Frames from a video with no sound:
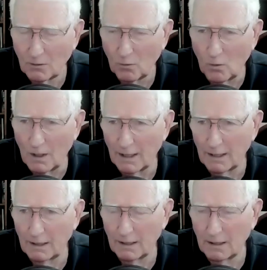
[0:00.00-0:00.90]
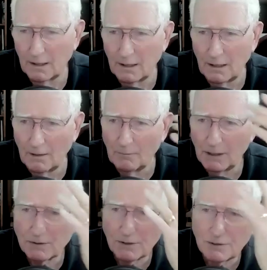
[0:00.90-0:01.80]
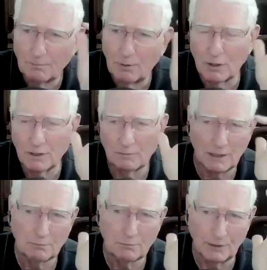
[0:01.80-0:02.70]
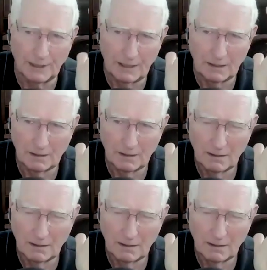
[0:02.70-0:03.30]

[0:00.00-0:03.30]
Why? Because there's a part of my brain